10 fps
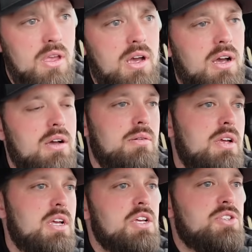So
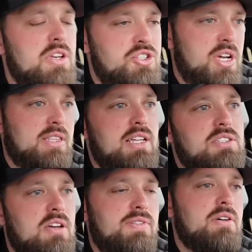you can check that
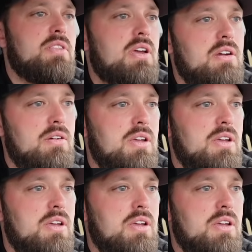stuff out there